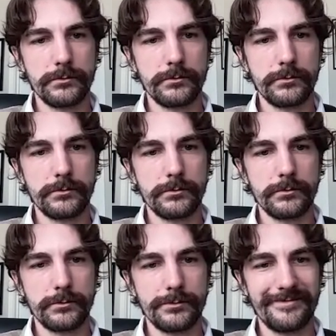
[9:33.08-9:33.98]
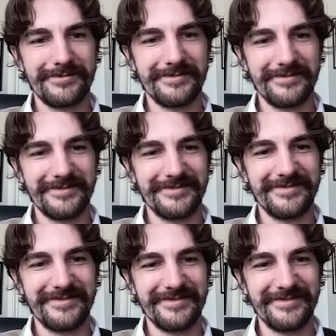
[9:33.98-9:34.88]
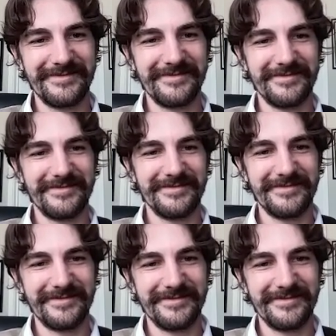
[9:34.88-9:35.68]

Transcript: [no speech]